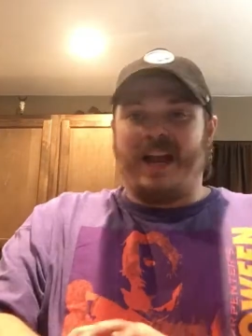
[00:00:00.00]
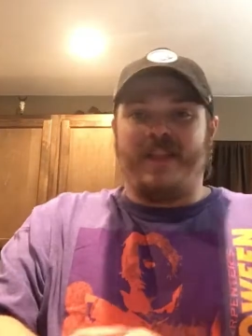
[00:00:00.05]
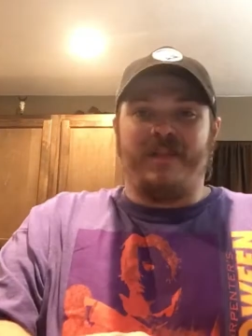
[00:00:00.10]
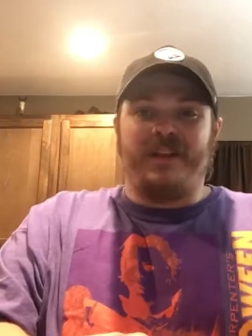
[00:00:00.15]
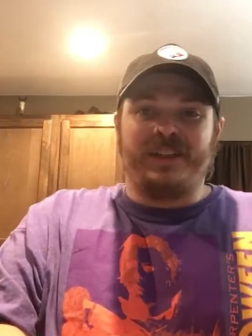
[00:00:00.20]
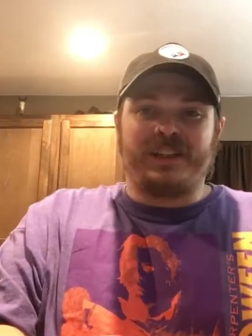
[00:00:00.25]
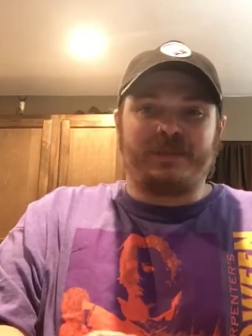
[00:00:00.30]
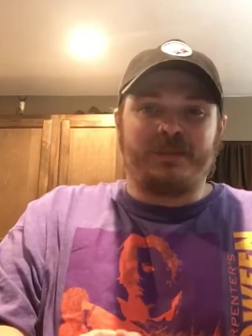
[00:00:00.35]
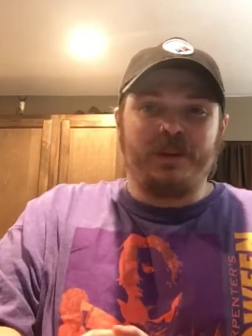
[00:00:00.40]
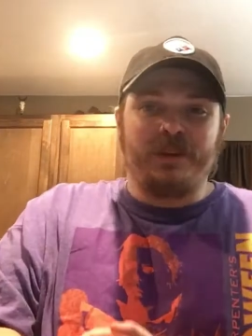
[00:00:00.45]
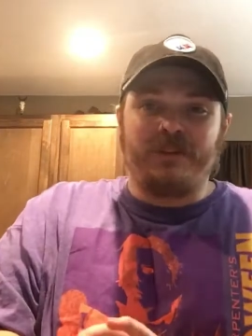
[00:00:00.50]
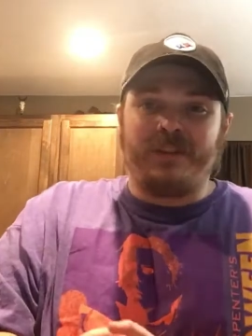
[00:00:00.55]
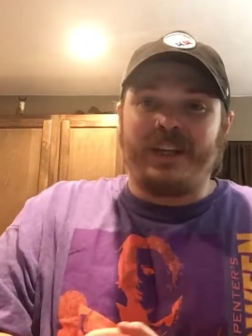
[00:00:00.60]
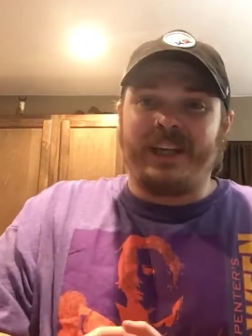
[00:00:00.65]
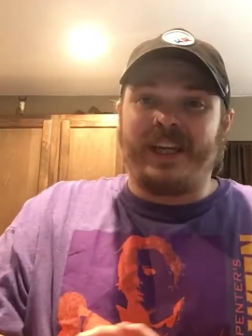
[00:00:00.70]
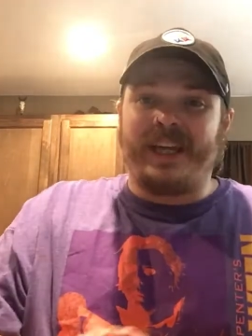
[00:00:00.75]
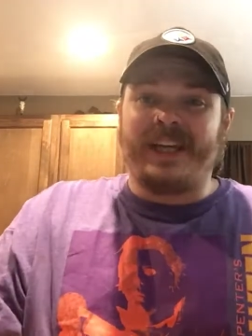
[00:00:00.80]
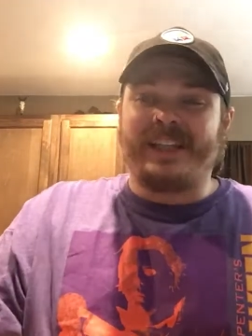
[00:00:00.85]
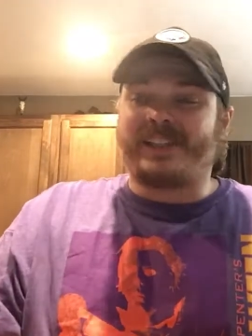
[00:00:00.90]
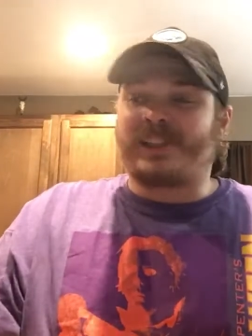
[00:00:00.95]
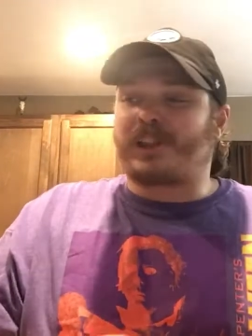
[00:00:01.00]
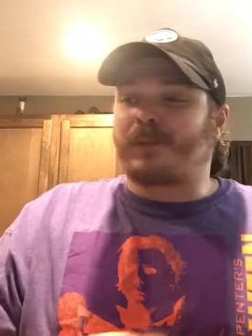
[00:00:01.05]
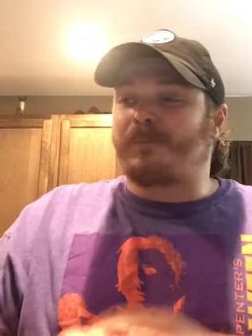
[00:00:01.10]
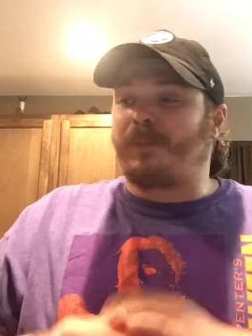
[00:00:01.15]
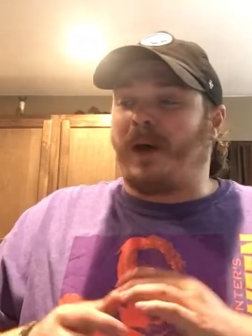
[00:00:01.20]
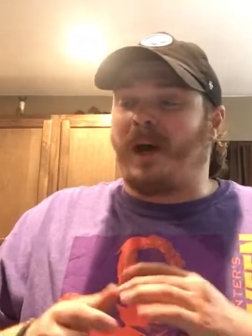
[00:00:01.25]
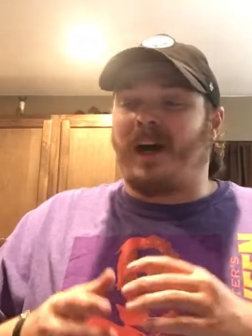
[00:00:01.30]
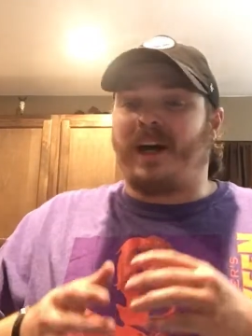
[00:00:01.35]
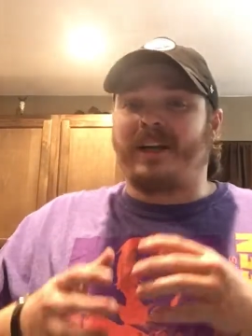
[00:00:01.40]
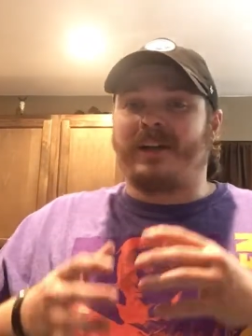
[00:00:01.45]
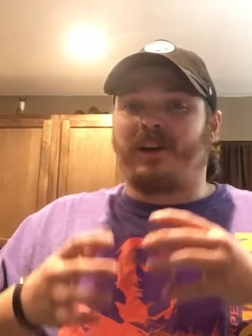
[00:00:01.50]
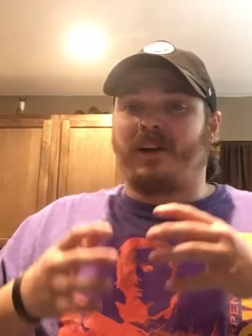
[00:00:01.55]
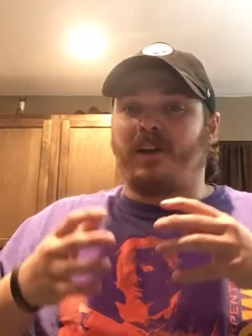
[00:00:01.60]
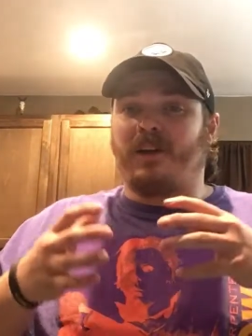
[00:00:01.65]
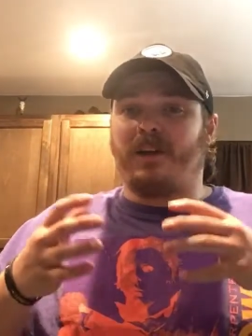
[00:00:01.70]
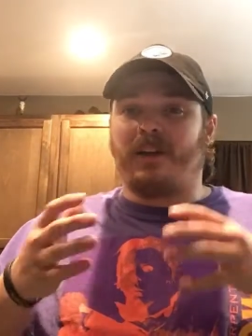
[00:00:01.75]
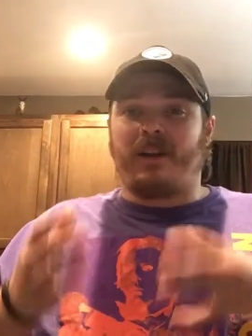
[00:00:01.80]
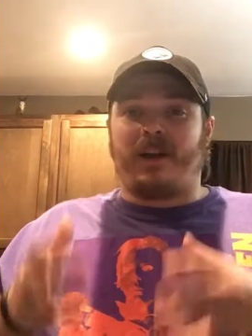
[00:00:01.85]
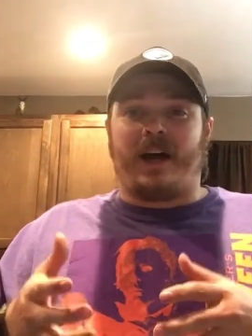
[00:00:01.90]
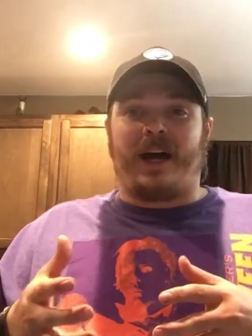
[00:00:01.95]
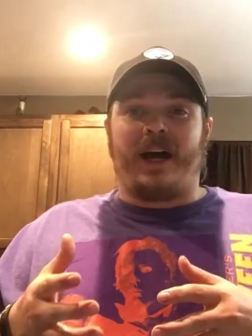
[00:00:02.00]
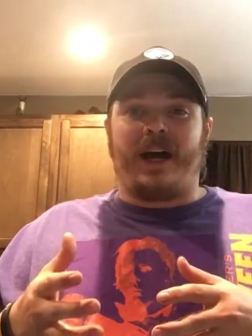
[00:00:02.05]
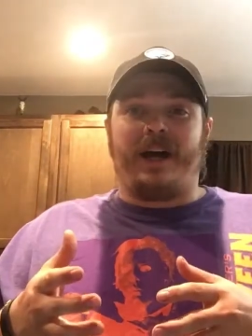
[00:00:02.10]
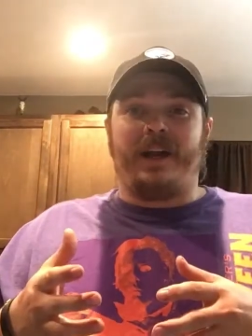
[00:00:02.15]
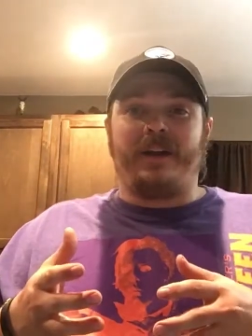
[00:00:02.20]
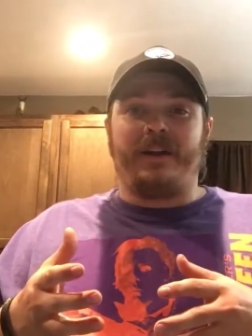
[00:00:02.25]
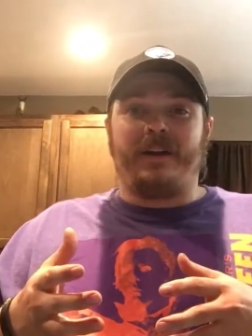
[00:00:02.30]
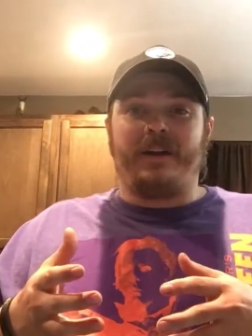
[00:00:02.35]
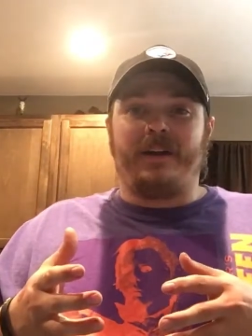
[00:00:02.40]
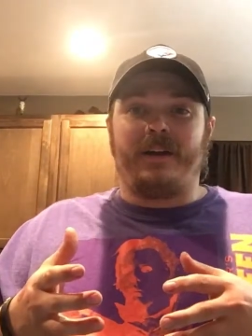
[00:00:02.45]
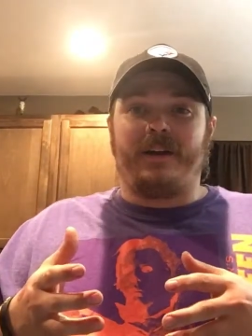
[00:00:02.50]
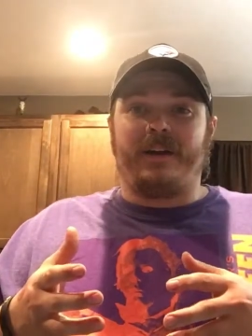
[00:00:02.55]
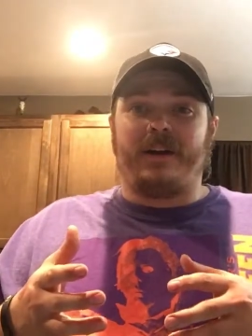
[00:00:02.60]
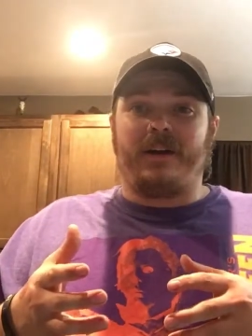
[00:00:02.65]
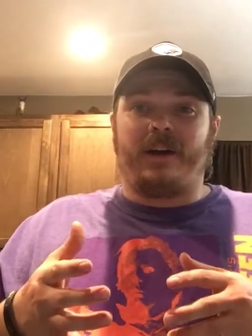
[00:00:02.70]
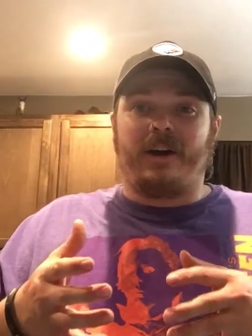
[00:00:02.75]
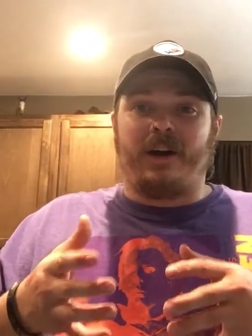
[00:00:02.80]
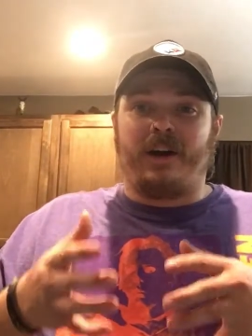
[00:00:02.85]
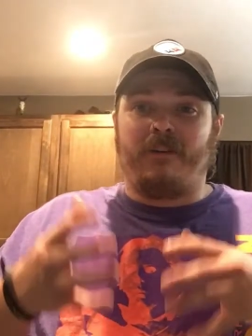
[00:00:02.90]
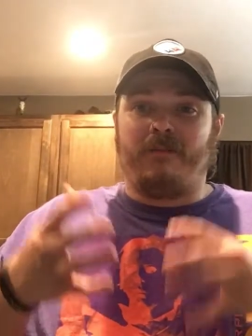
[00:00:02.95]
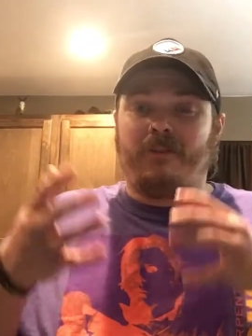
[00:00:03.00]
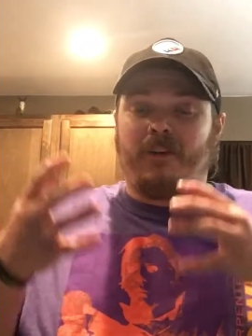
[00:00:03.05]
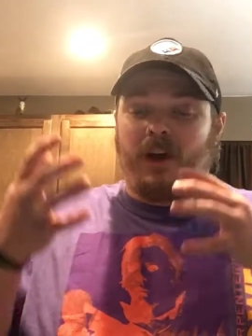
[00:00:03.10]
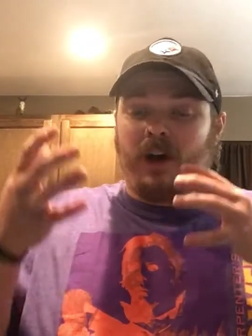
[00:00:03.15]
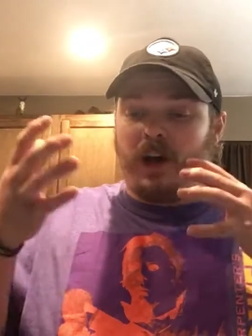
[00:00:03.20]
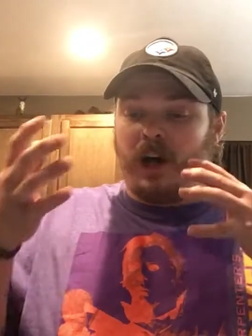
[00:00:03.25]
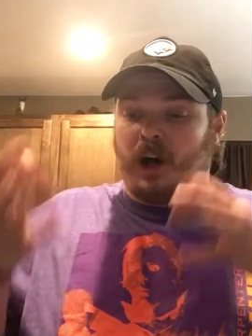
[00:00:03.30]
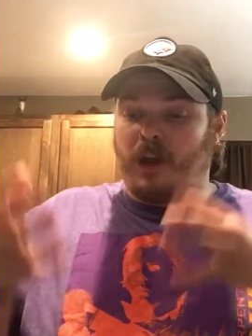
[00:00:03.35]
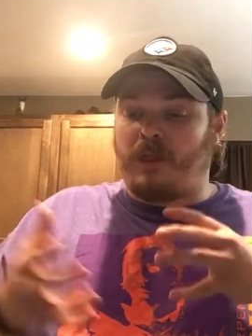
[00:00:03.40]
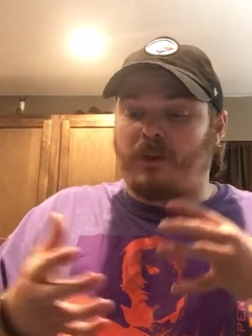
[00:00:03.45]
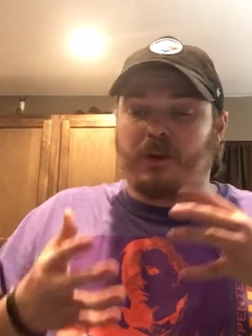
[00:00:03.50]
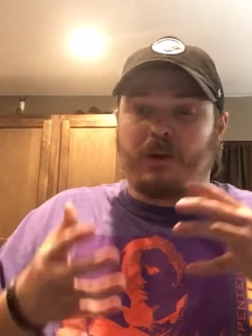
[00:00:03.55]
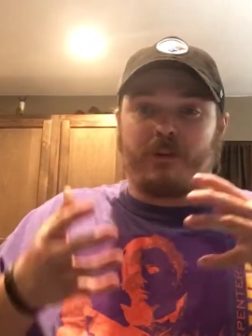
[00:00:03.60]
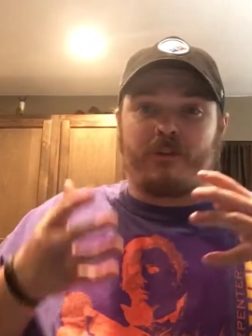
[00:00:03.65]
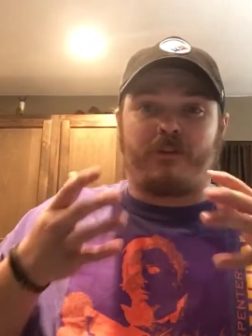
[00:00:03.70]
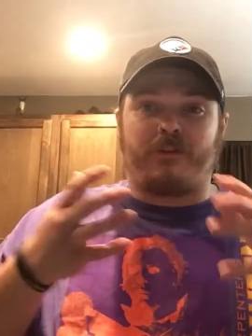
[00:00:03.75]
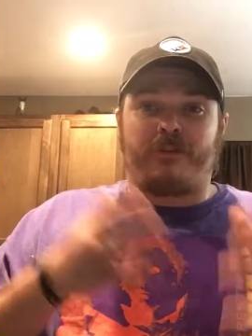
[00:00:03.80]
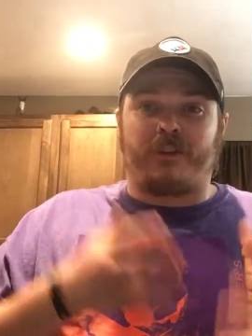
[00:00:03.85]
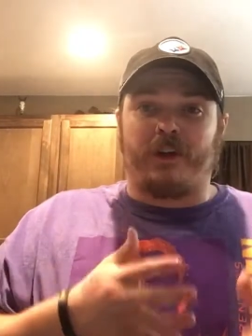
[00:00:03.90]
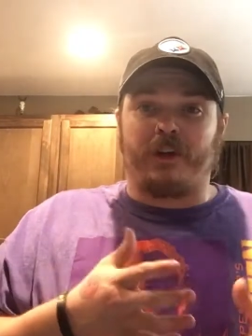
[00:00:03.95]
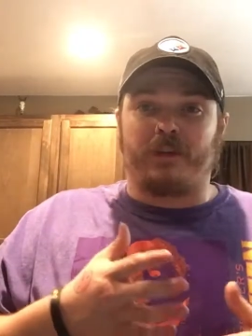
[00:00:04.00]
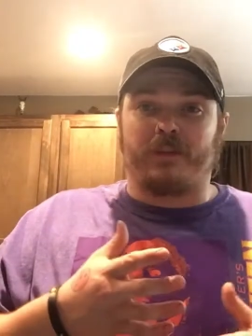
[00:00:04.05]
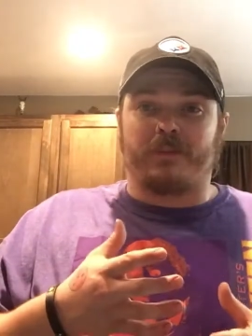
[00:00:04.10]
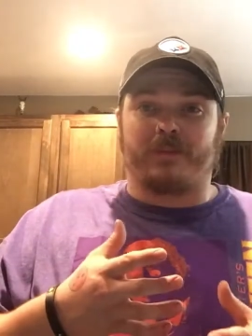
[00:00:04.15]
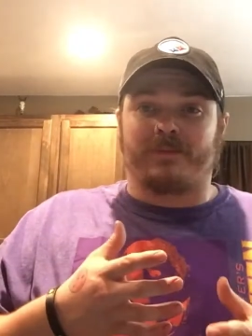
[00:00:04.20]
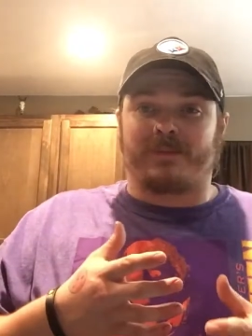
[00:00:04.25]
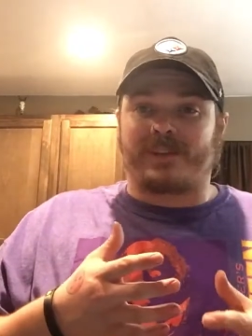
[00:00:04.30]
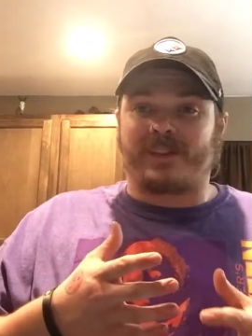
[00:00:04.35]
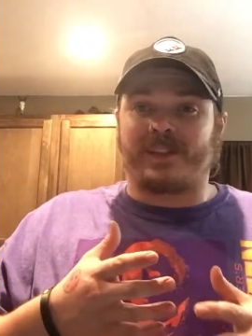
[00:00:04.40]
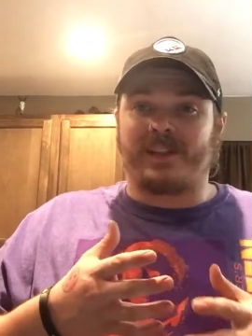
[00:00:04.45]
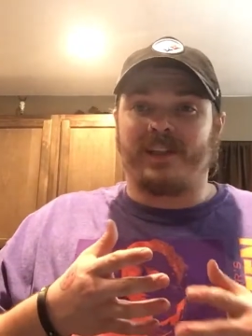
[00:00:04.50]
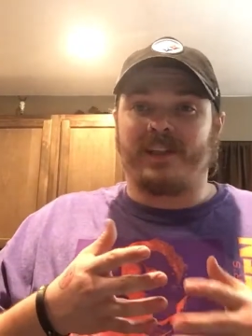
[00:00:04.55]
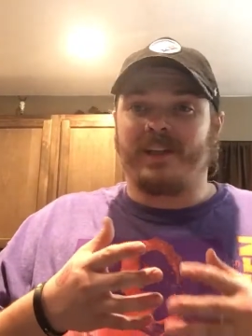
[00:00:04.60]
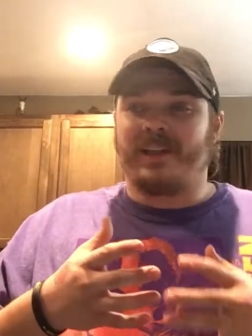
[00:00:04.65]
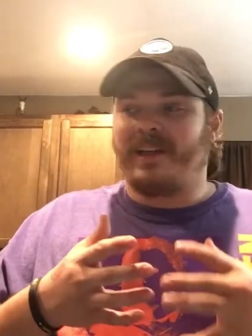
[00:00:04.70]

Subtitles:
And this movie, it spawned a lot of other films.